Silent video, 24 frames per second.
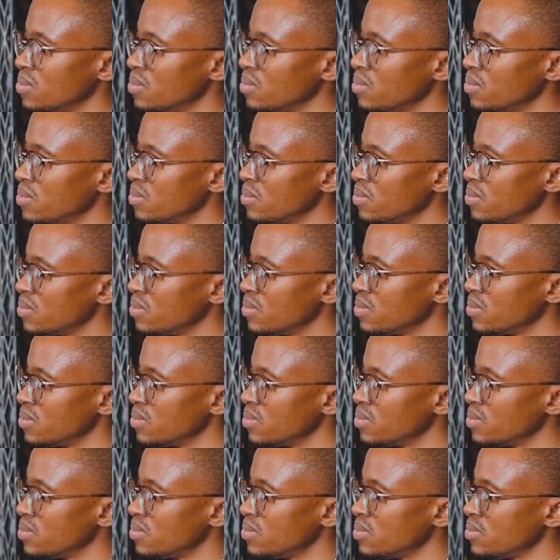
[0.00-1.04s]

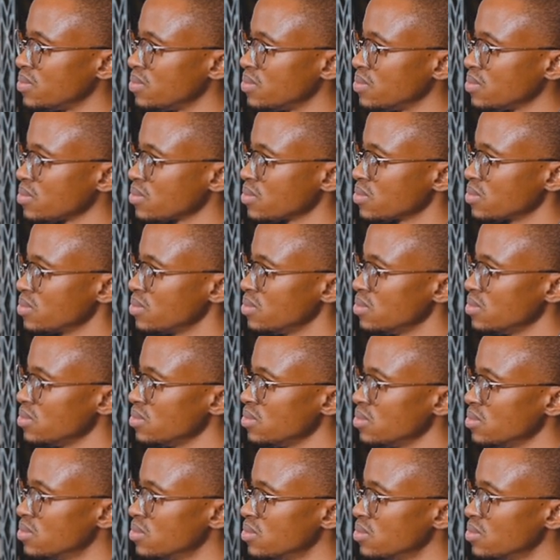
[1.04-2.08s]

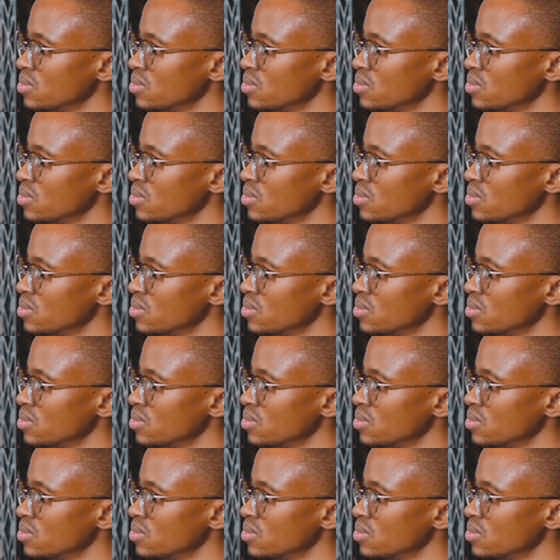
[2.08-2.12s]
(not speaking)